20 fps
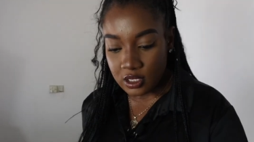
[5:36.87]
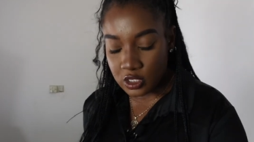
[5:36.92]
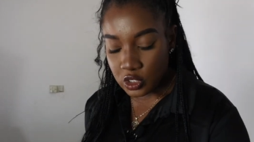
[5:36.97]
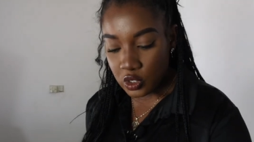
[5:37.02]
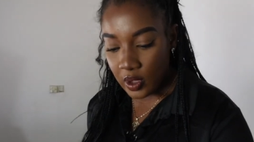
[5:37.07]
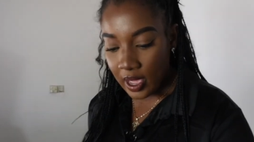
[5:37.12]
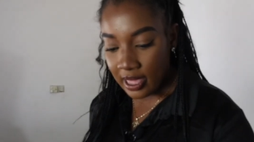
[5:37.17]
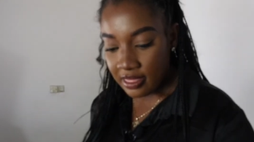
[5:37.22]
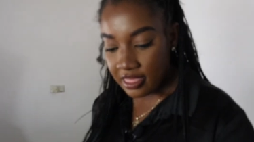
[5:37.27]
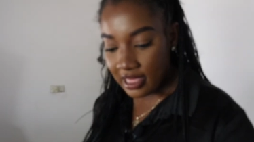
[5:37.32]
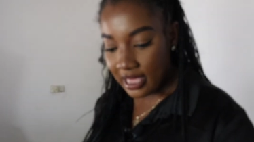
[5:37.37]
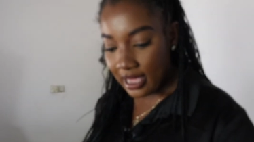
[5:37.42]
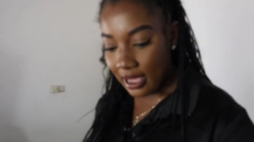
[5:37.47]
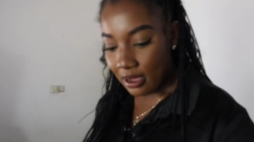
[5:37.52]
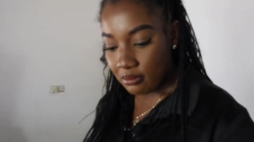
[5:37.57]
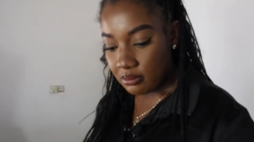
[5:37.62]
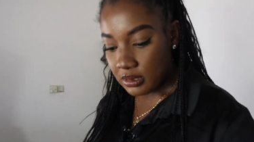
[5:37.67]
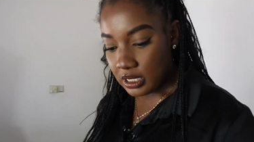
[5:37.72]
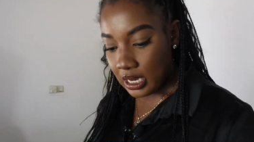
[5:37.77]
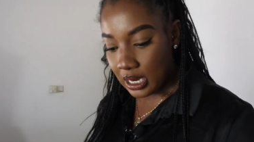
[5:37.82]
So I think
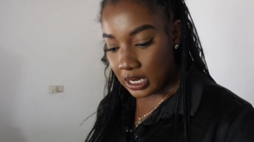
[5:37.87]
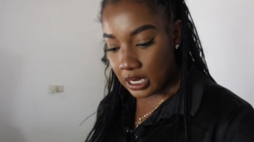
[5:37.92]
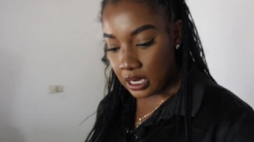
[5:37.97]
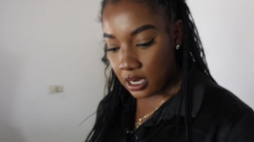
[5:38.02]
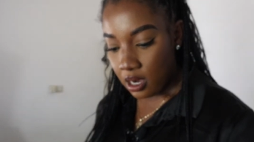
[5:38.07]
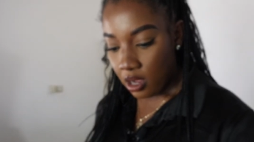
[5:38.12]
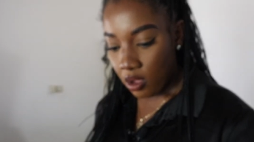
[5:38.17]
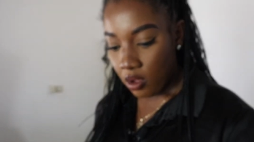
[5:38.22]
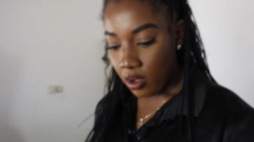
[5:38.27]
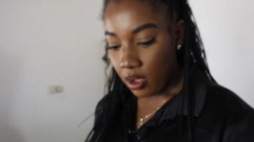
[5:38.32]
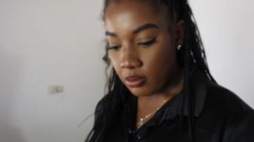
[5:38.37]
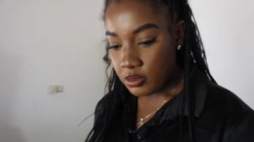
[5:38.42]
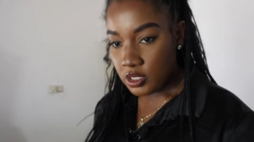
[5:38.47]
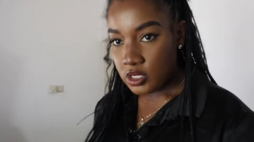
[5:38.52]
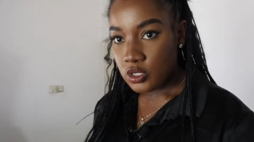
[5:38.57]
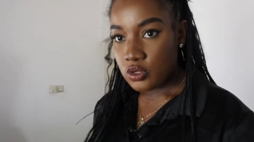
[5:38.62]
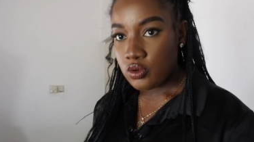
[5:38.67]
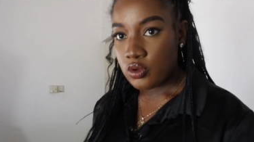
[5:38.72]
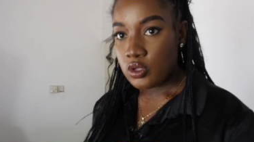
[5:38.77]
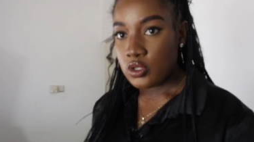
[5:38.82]
I'm done now. I'm
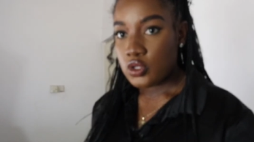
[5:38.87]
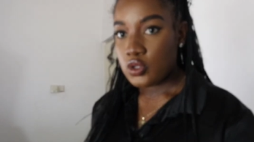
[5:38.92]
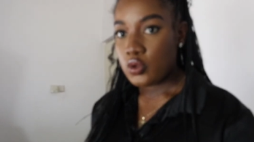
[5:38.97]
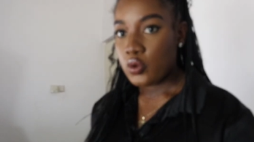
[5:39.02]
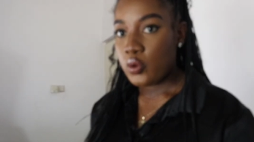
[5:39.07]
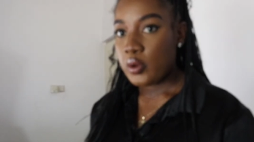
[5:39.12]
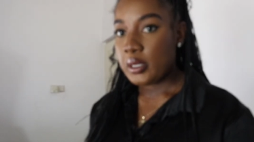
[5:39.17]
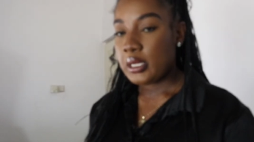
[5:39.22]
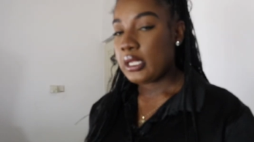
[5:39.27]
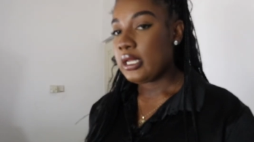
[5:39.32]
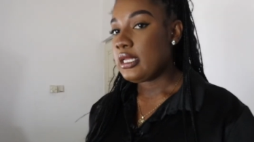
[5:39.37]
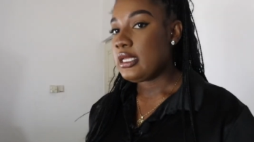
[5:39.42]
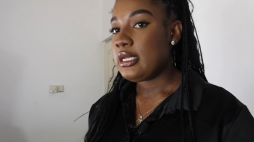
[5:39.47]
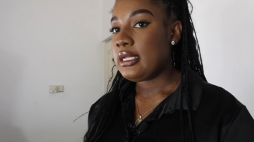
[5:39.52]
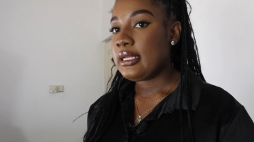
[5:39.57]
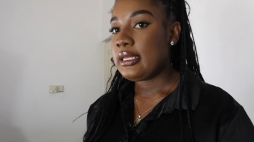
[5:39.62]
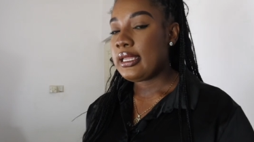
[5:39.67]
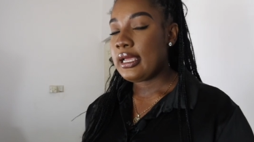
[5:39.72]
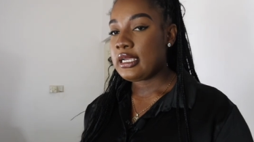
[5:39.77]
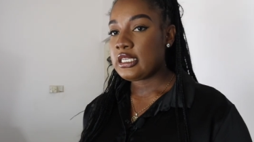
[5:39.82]
just going to quickly
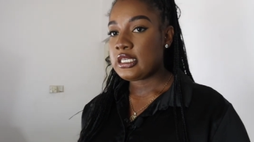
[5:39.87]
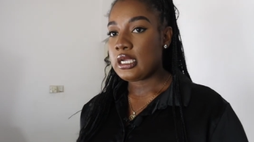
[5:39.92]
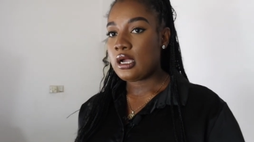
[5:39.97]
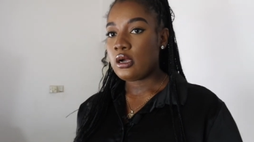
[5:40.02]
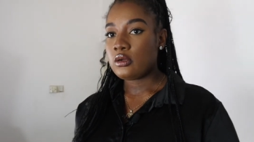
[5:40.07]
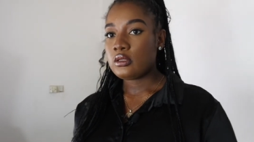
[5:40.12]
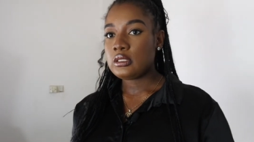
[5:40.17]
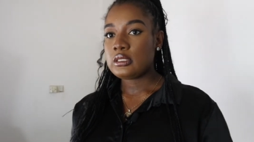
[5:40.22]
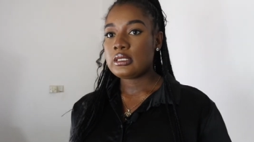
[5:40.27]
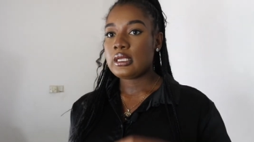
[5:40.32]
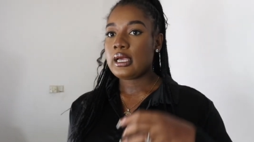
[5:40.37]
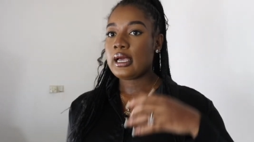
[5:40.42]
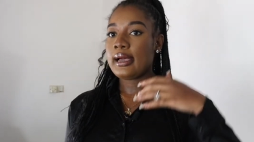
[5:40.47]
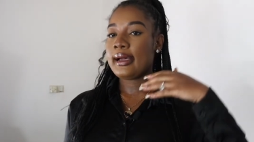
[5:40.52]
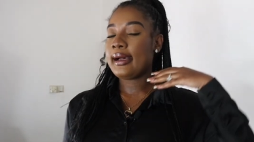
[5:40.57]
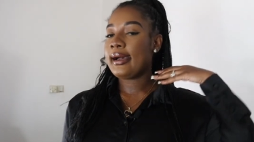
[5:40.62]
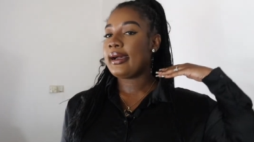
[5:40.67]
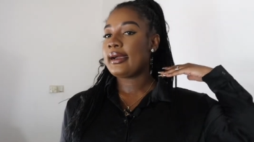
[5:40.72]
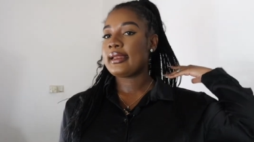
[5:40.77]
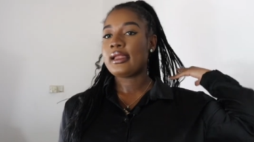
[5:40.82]
dash out,
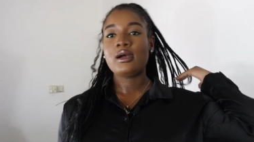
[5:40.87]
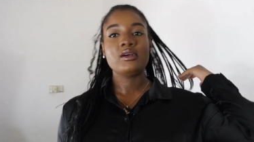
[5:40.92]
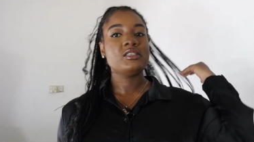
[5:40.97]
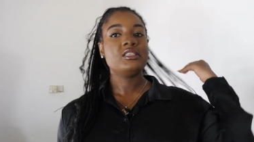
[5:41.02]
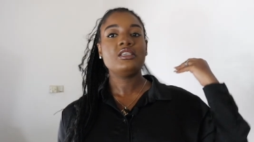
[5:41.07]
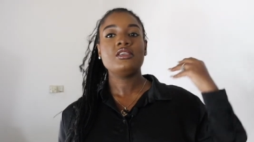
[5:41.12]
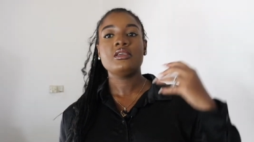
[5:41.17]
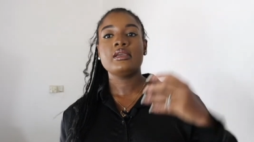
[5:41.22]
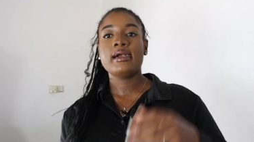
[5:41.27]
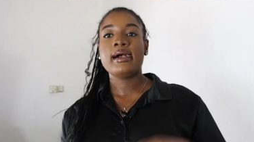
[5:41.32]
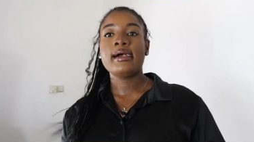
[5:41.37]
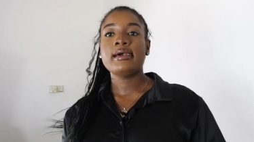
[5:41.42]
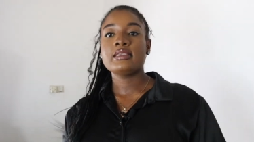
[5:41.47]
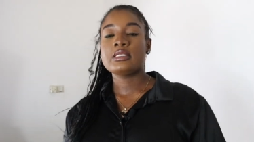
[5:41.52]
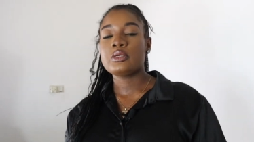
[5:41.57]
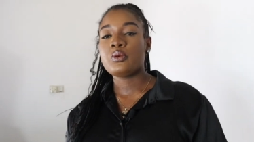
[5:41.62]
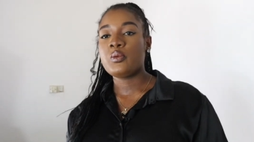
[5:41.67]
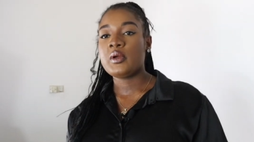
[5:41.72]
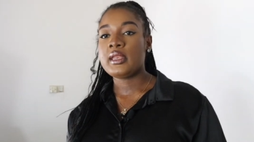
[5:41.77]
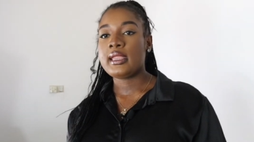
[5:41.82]
and I'll see you guys
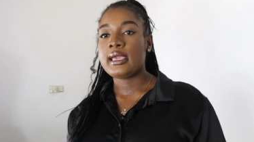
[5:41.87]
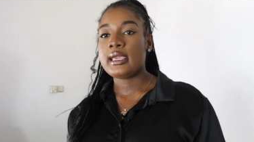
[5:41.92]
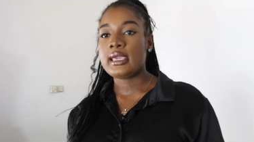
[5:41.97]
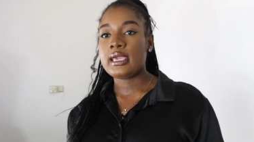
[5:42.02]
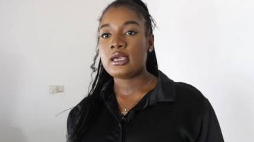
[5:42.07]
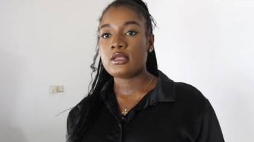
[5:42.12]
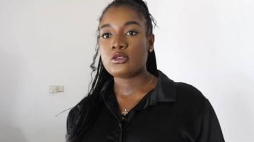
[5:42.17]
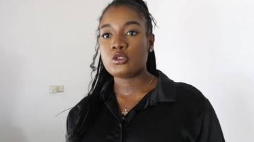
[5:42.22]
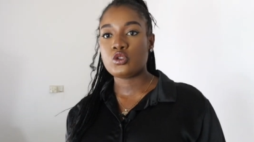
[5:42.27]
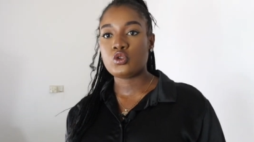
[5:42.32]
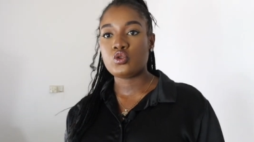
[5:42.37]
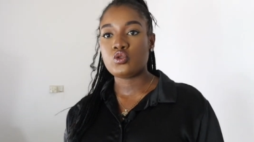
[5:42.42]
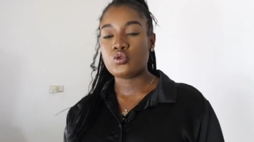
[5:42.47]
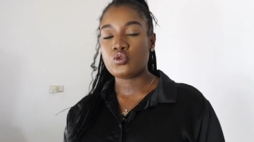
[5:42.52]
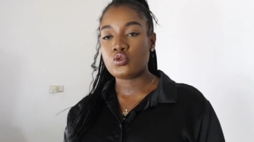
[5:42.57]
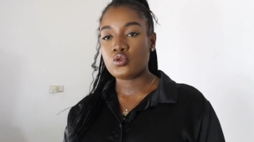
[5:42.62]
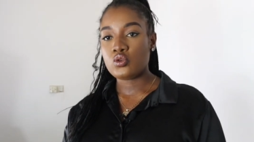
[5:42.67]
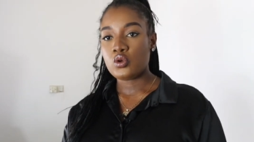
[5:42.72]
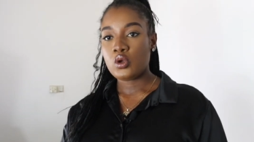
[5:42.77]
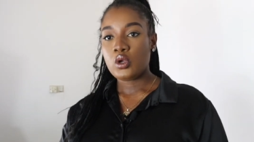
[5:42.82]
when I get
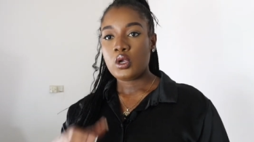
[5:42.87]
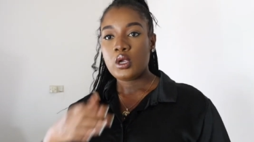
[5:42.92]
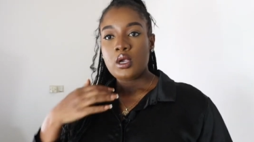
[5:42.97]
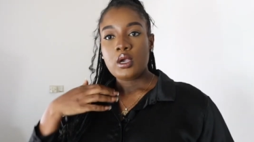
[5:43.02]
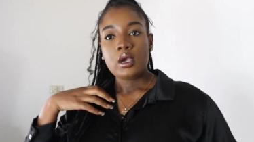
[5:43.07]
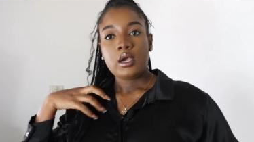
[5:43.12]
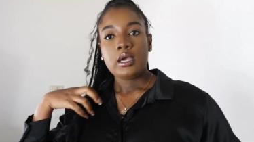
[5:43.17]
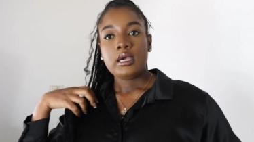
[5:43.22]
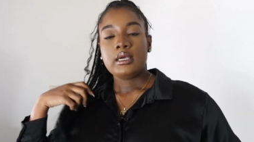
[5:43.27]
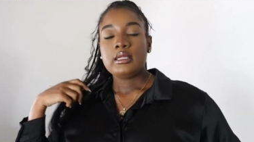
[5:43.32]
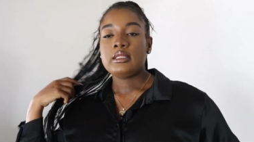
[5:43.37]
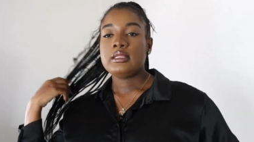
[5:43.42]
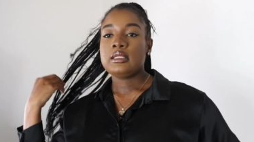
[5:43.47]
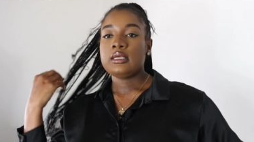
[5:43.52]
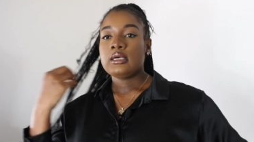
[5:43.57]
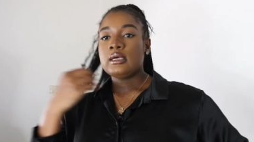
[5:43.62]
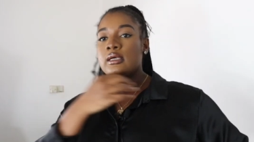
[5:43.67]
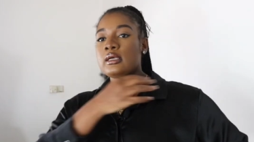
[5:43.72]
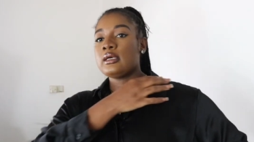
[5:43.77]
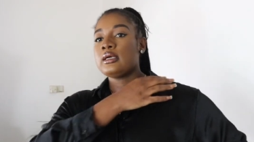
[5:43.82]
to
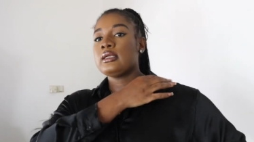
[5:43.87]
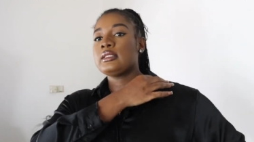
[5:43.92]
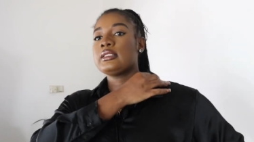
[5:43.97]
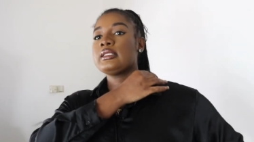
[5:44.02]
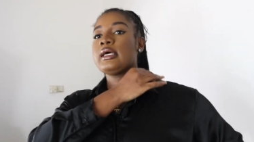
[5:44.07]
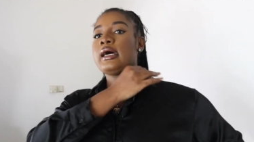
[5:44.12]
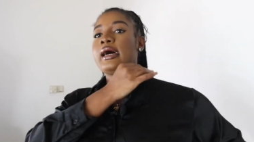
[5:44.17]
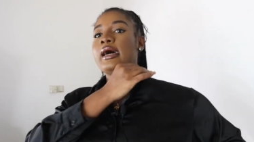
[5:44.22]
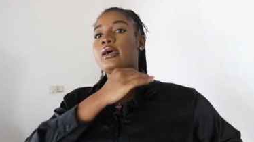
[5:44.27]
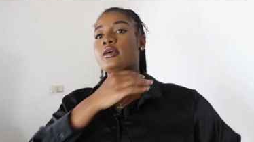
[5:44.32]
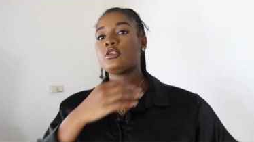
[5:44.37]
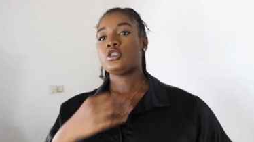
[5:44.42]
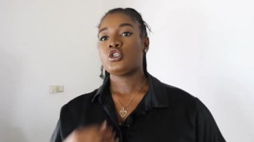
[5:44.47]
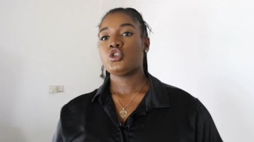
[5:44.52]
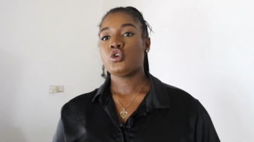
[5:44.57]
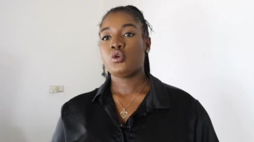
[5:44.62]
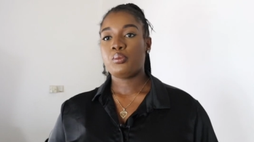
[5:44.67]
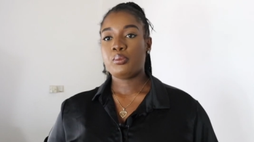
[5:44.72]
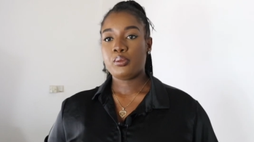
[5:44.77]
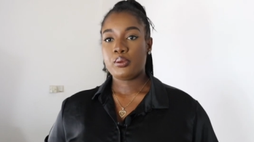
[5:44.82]
the TAAG
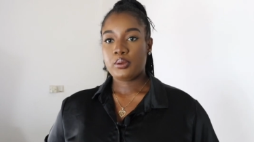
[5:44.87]
shop.